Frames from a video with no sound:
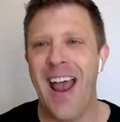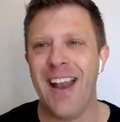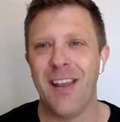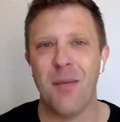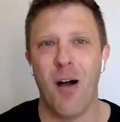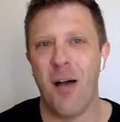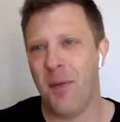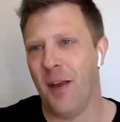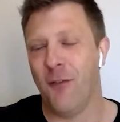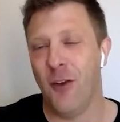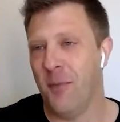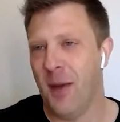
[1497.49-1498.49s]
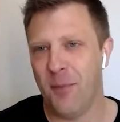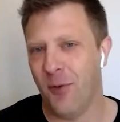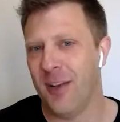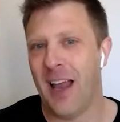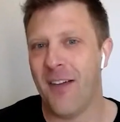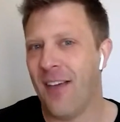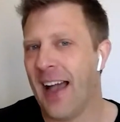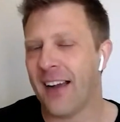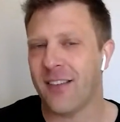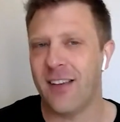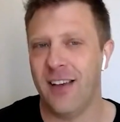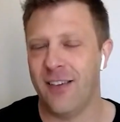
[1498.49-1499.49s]
And there might be a few people that have
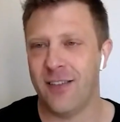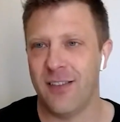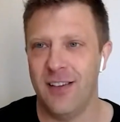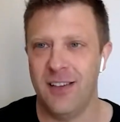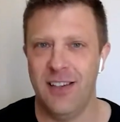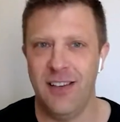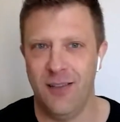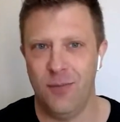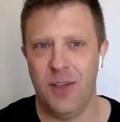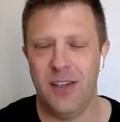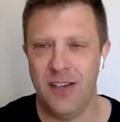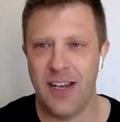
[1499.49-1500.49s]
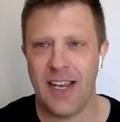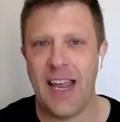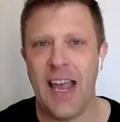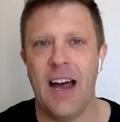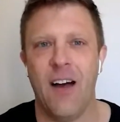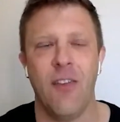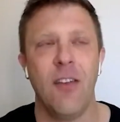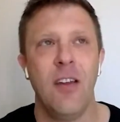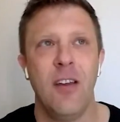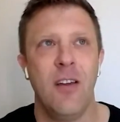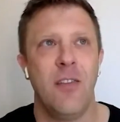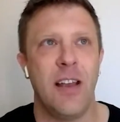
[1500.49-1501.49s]
access that within an account
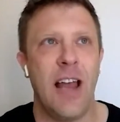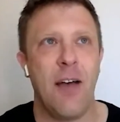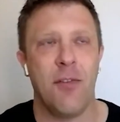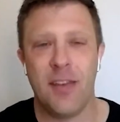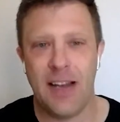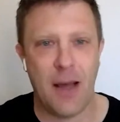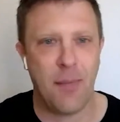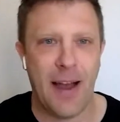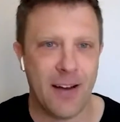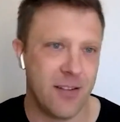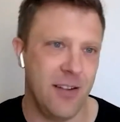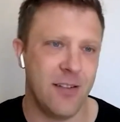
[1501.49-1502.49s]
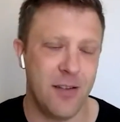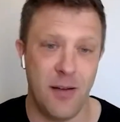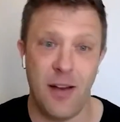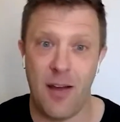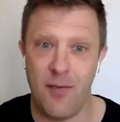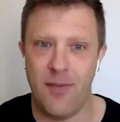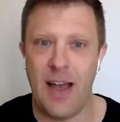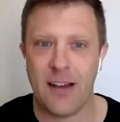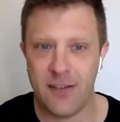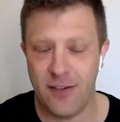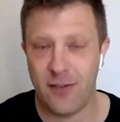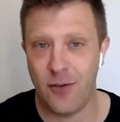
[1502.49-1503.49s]
that have set up access, that have
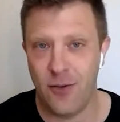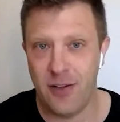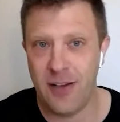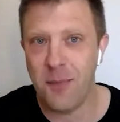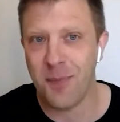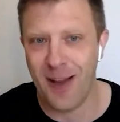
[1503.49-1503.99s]
access to the